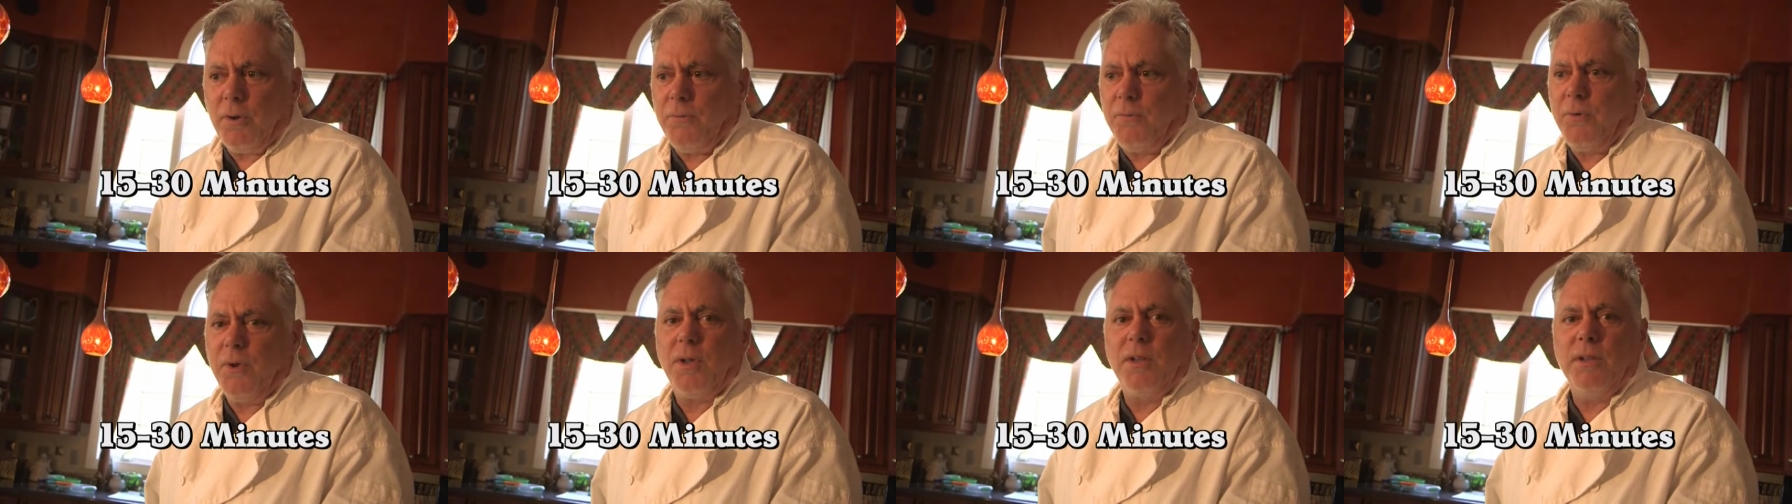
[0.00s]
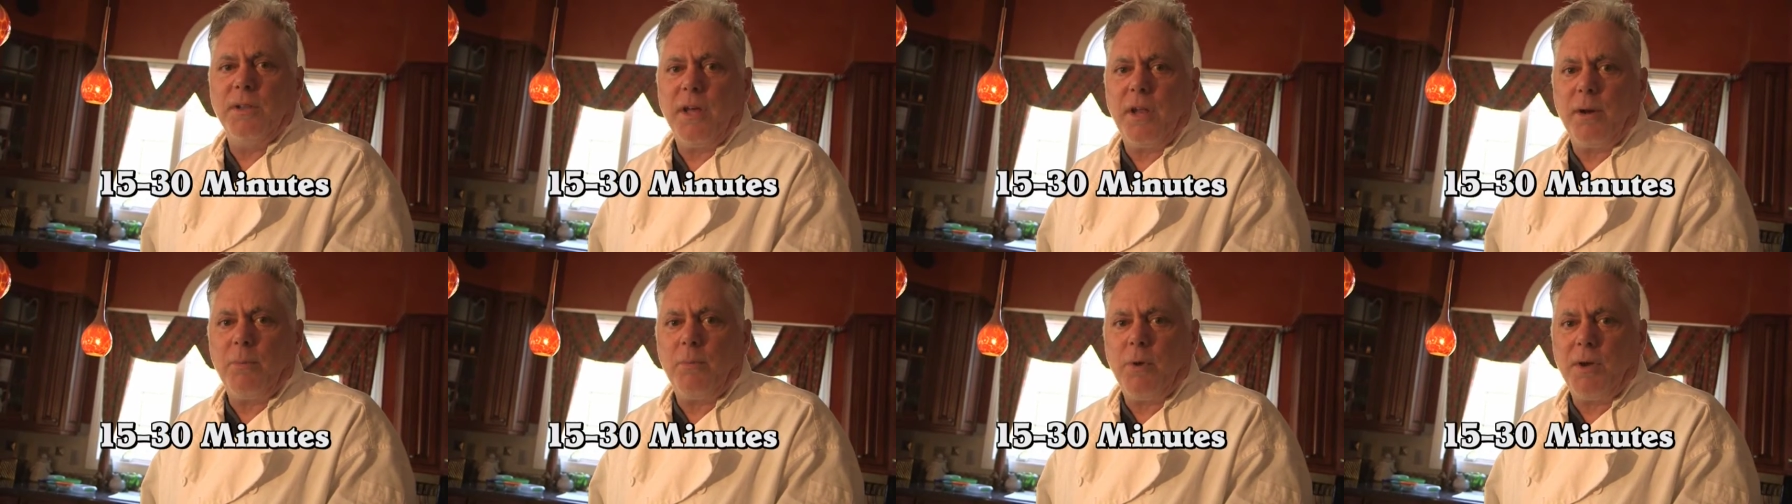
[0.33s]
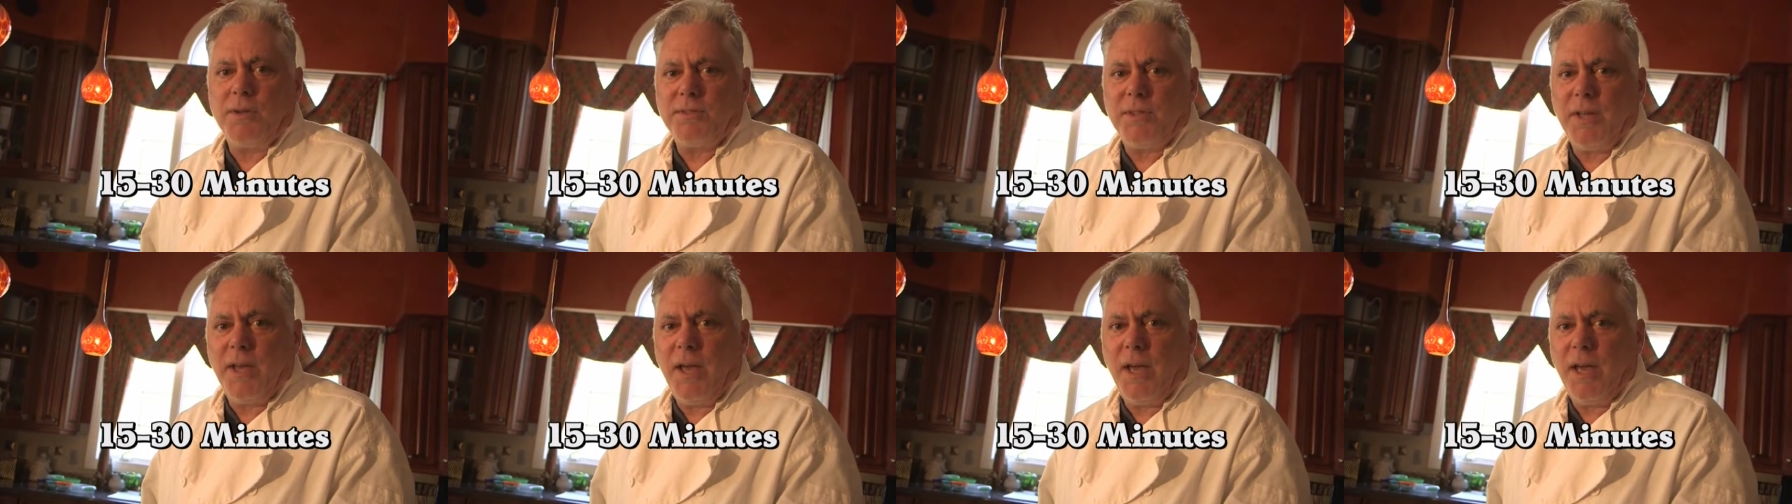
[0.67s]
If you can let them
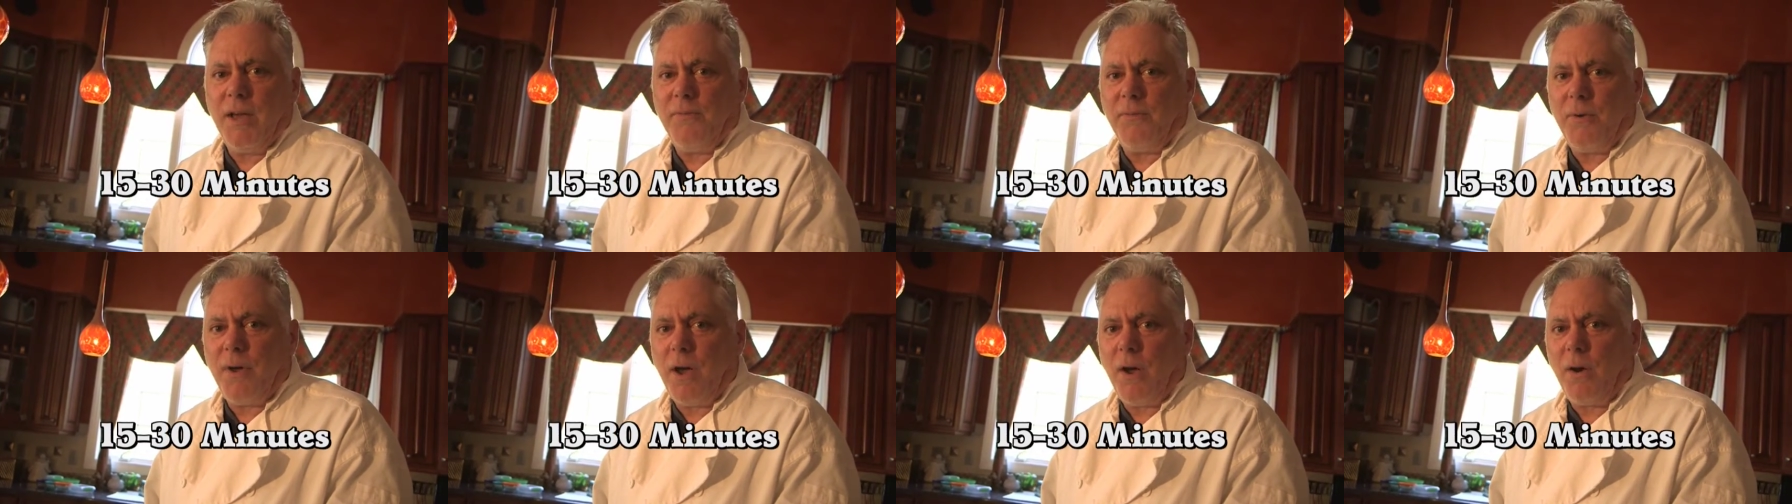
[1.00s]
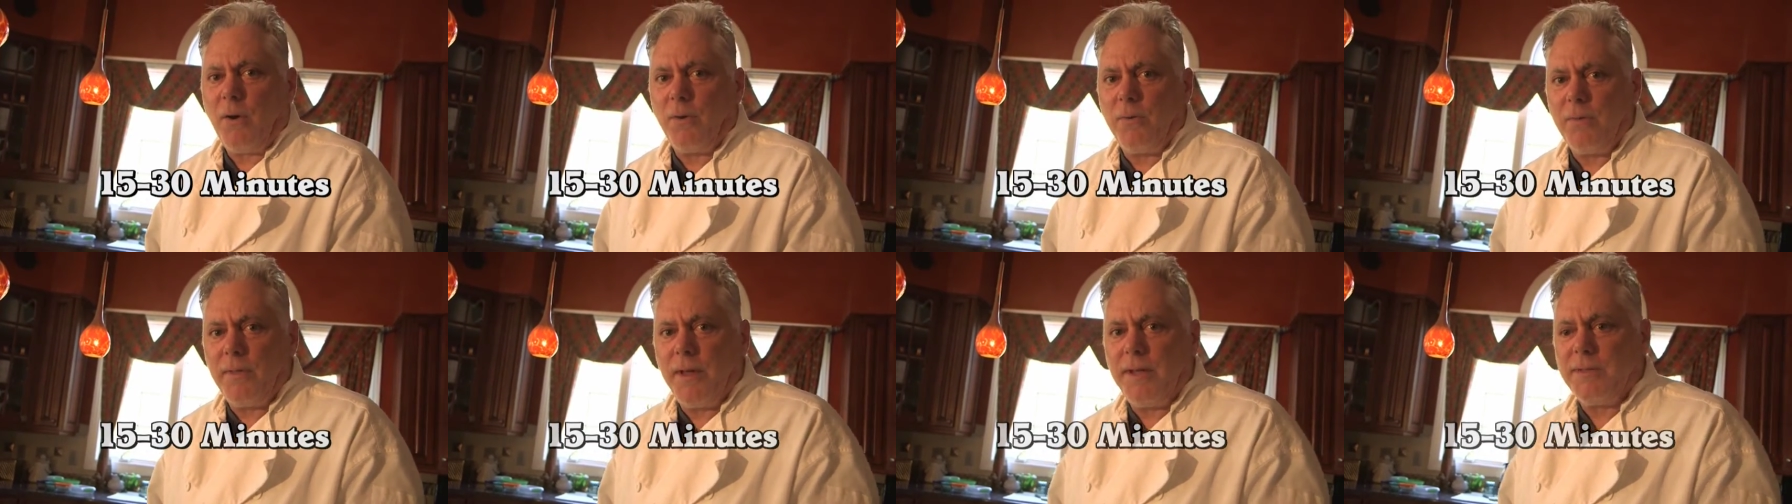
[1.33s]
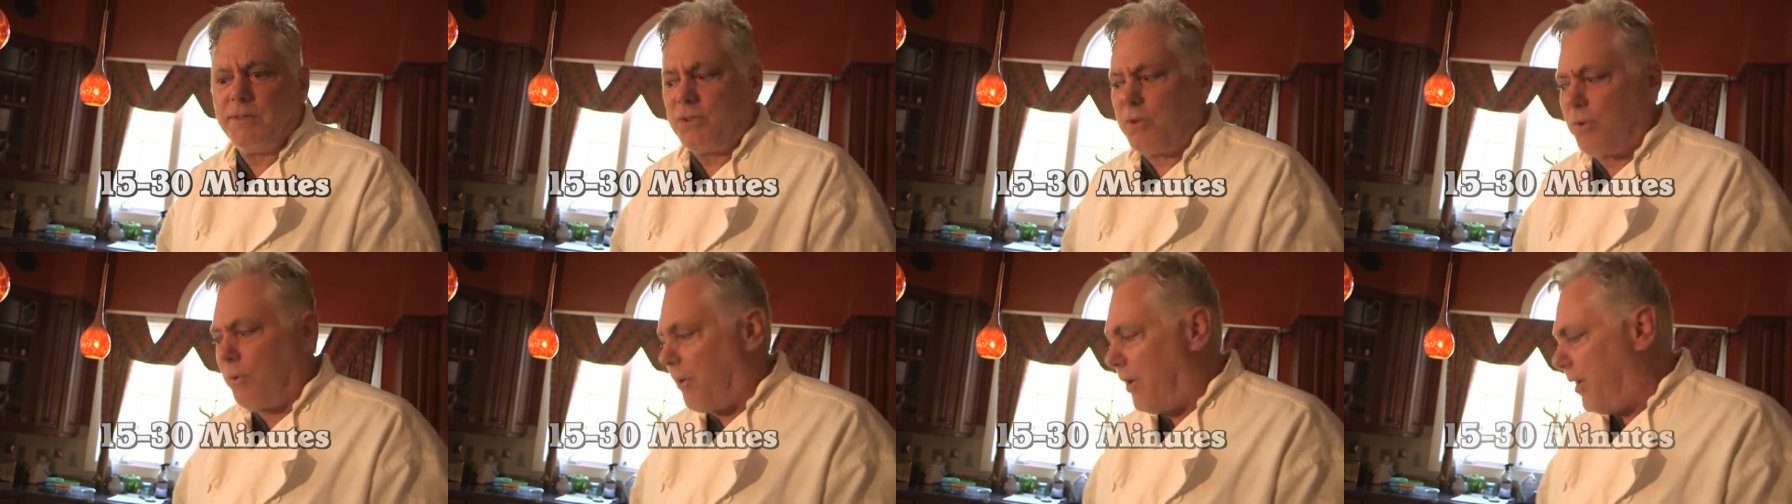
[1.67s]
rest a half hour,
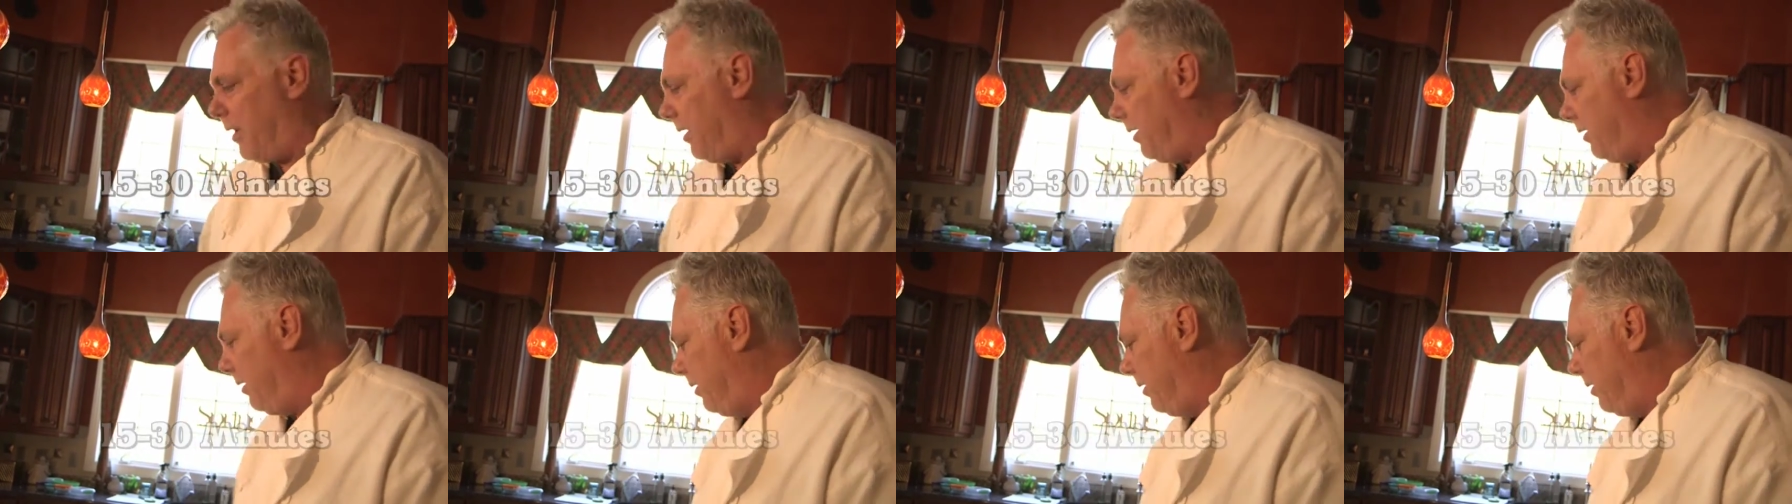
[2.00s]
that's great.